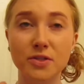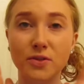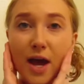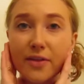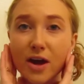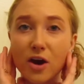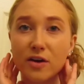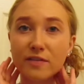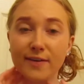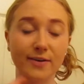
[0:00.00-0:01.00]
now that
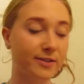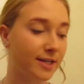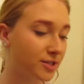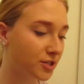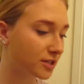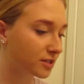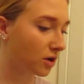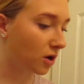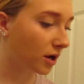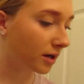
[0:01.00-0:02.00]
our foundation is
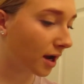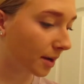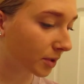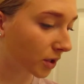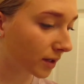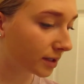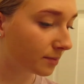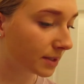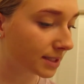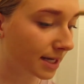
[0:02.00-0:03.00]
on, I'm going to
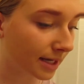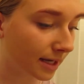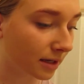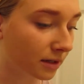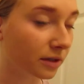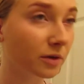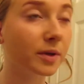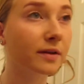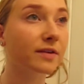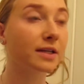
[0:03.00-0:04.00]
be taking a little
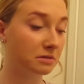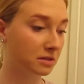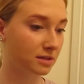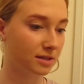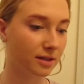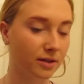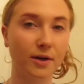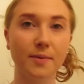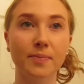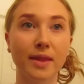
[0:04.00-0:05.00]
bit of
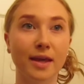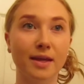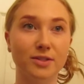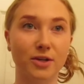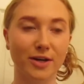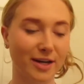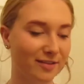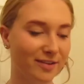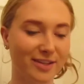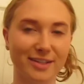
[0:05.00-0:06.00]
concealer. Sorry,
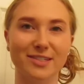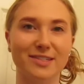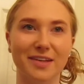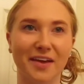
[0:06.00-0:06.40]
everything just like